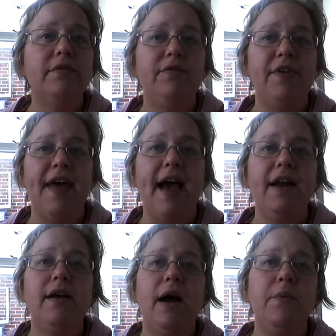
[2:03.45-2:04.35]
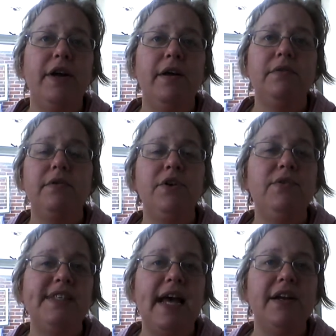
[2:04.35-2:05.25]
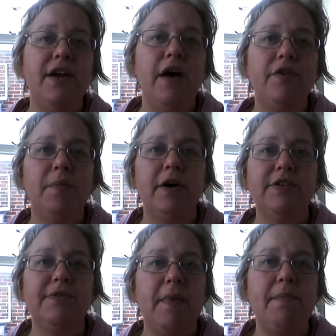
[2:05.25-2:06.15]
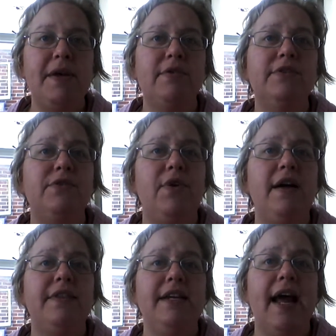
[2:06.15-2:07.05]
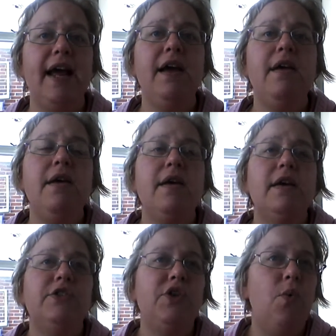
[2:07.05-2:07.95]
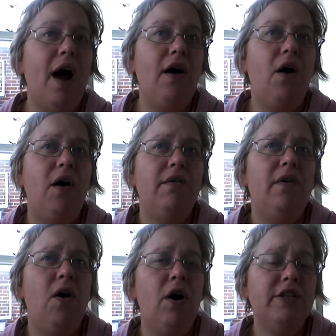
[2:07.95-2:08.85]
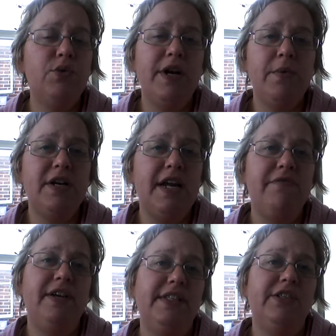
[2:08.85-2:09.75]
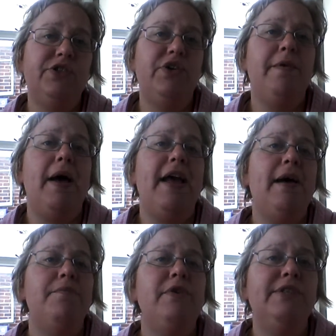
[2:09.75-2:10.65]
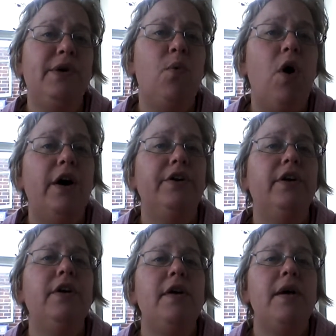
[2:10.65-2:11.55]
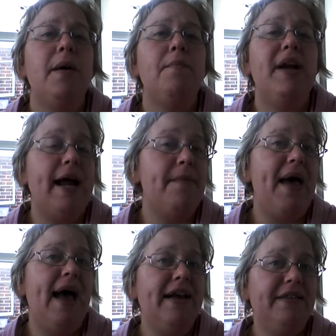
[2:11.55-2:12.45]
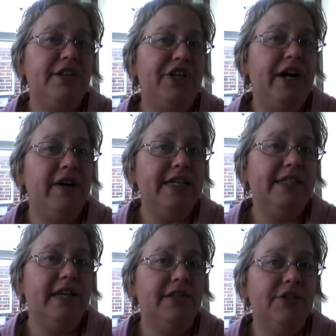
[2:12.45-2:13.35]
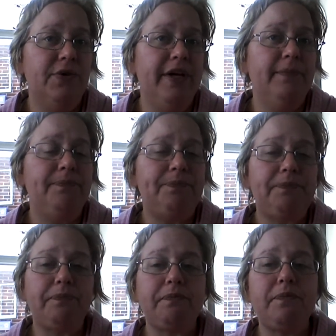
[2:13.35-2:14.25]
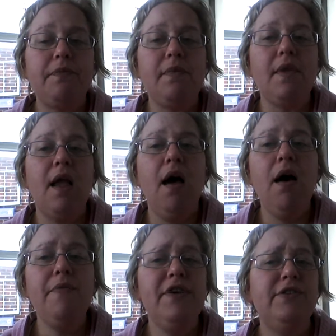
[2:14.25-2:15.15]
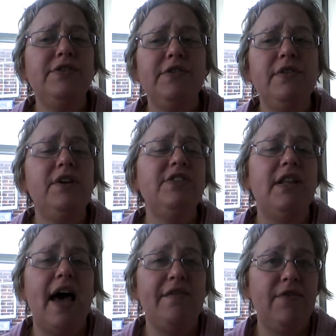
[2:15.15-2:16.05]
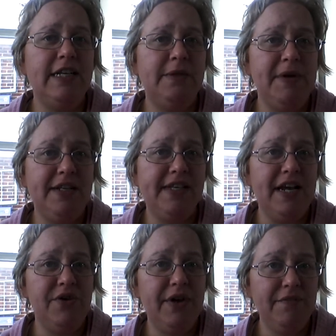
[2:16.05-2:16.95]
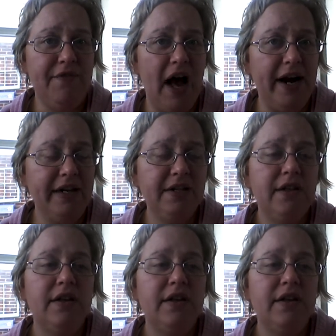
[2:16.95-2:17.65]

for that. I want to use that in other parts of my meals throughout the day. So while on 21 Day Fix Extreme, I am using water, but I am adding the cherries into it. There's a lot of recipes that you can find.